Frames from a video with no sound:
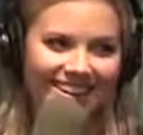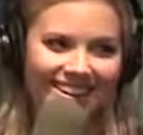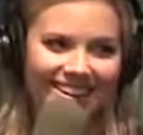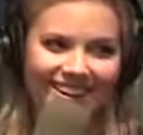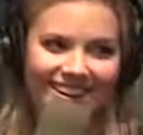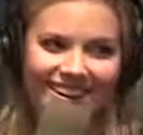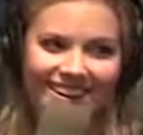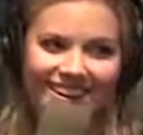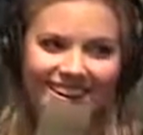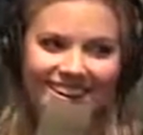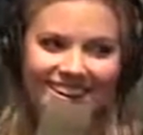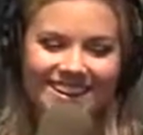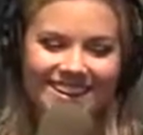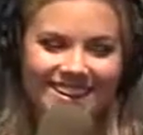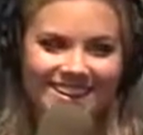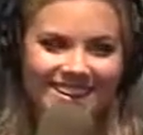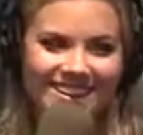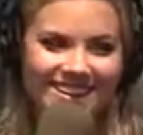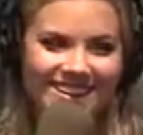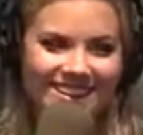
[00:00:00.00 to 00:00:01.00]

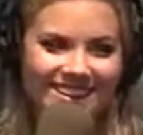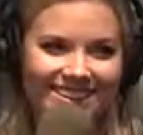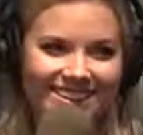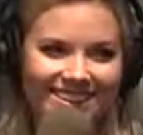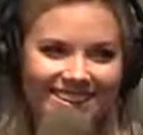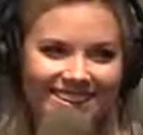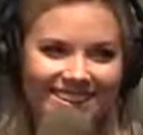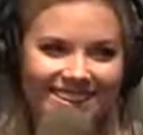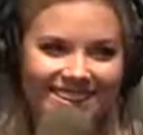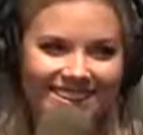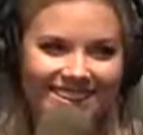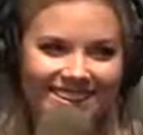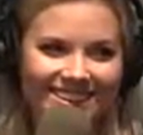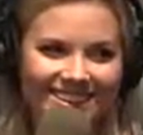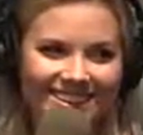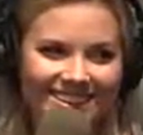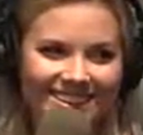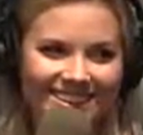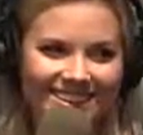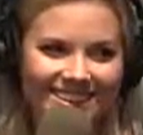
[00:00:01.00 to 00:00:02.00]

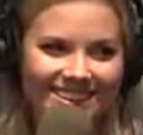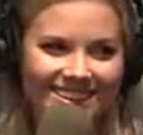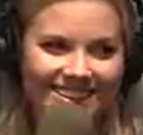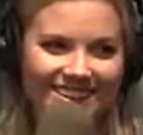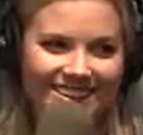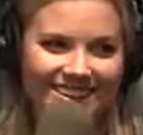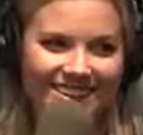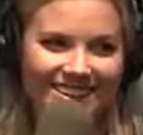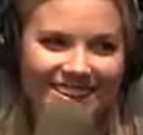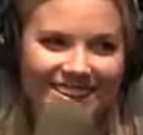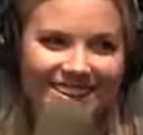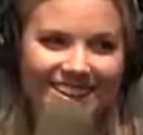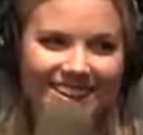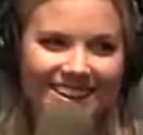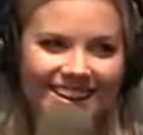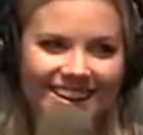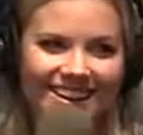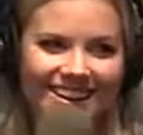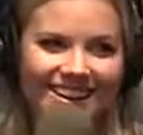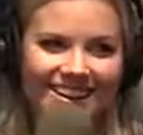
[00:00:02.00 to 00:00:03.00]

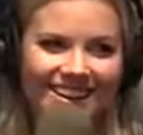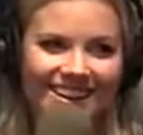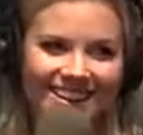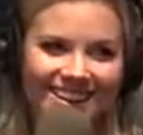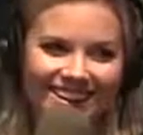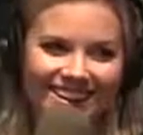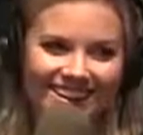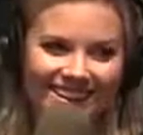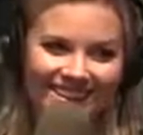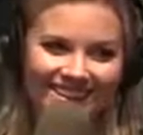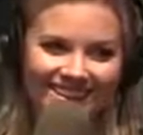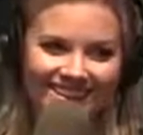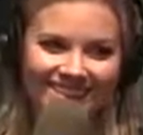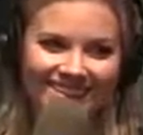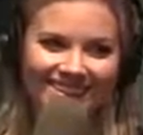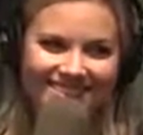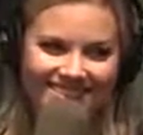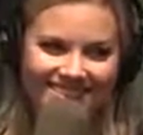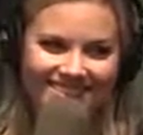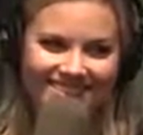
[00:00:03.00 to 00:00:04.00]

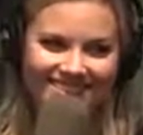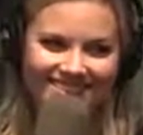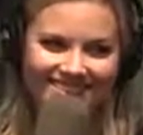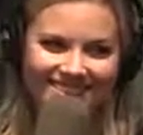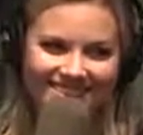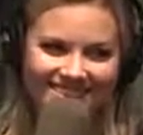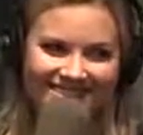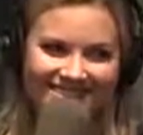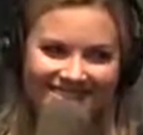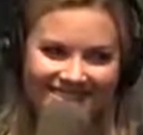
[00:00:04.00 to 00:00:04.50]
No words are spoken by the person on screen.